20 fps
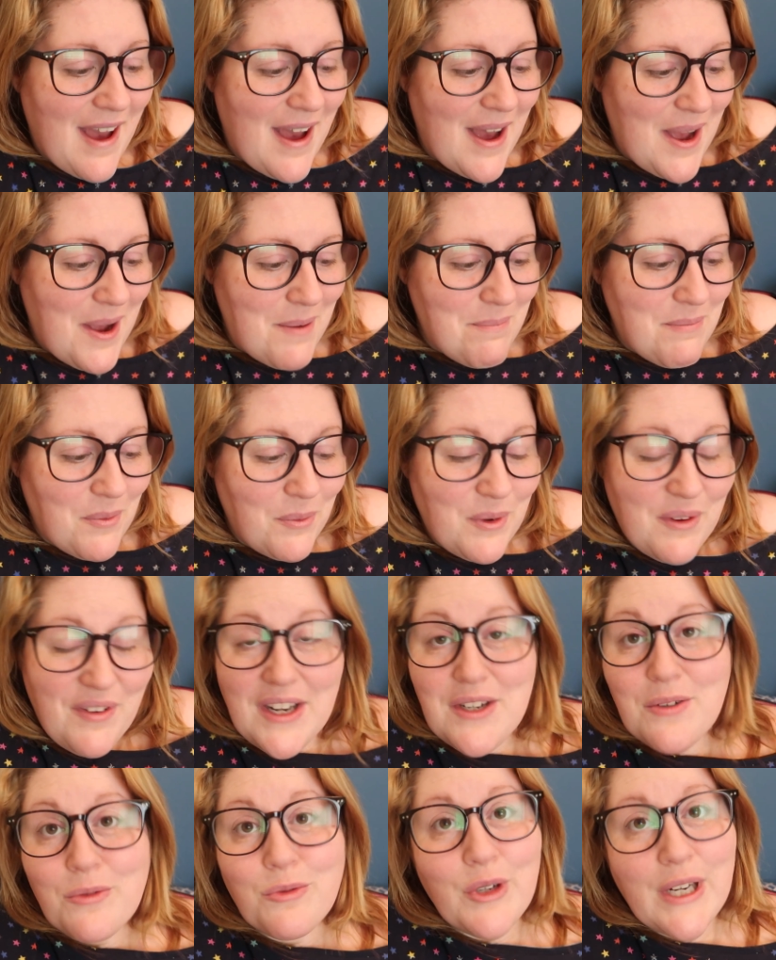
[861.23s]
We've
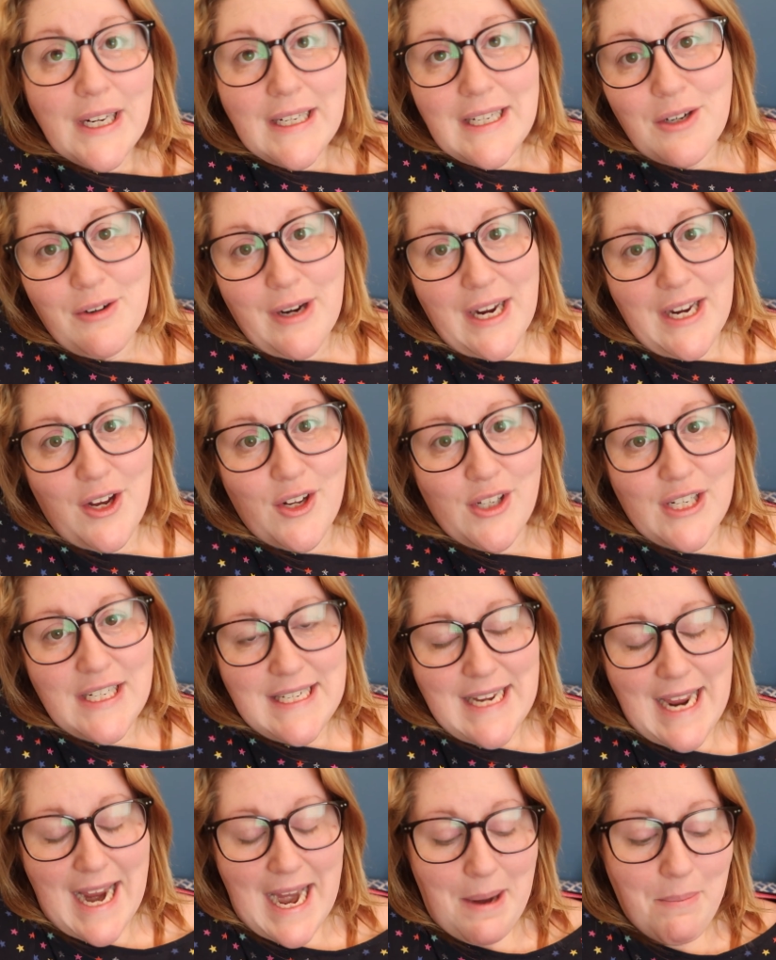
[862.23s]
had a really great
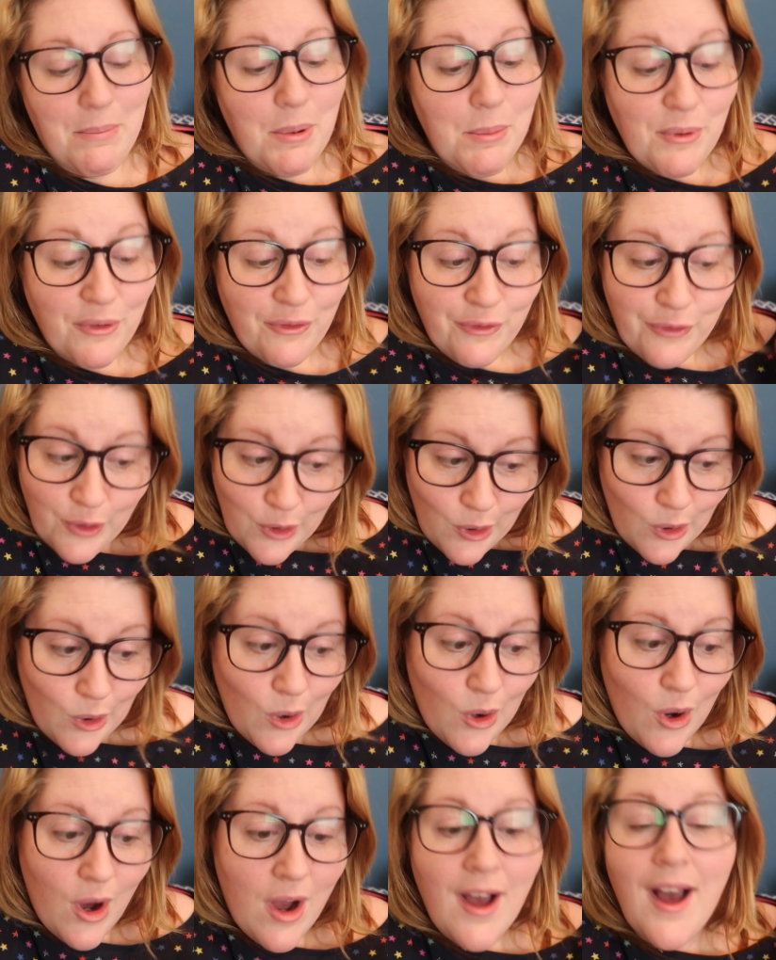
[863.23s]
holiday. But
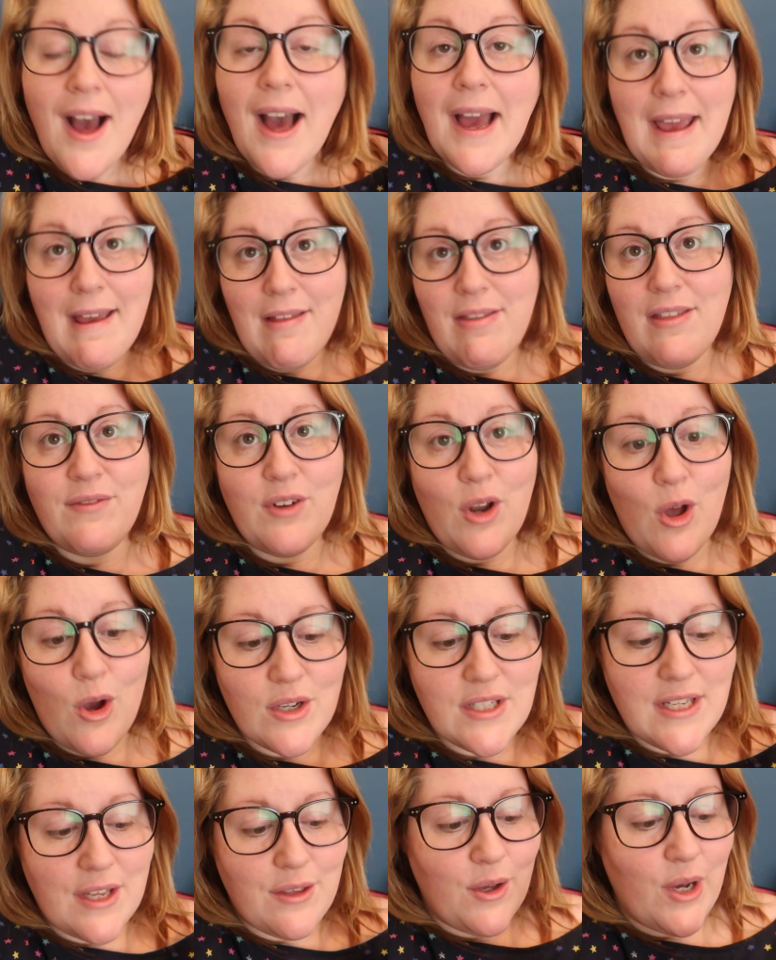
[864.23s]
before I end the
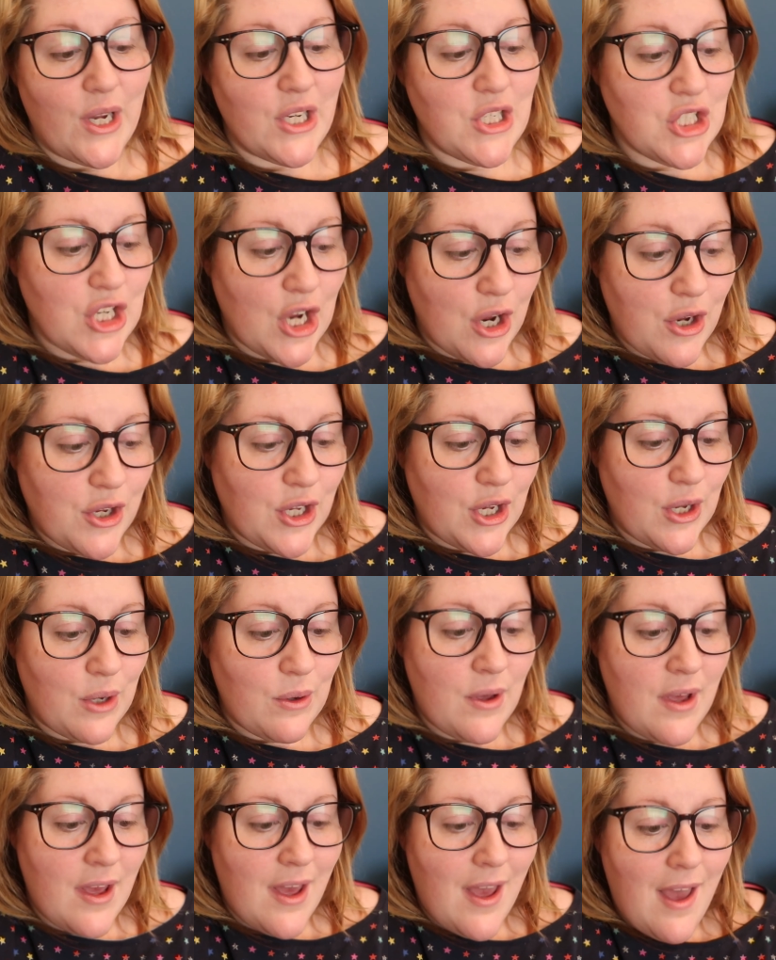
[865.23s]
vlogs, I thought I'd show
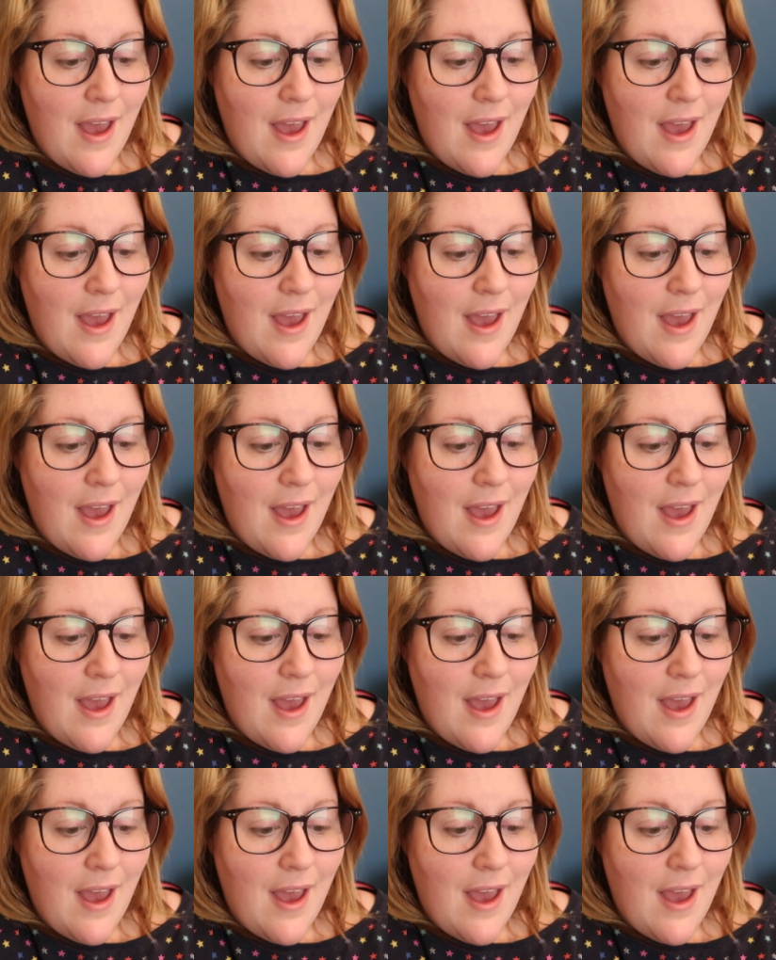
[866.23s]
you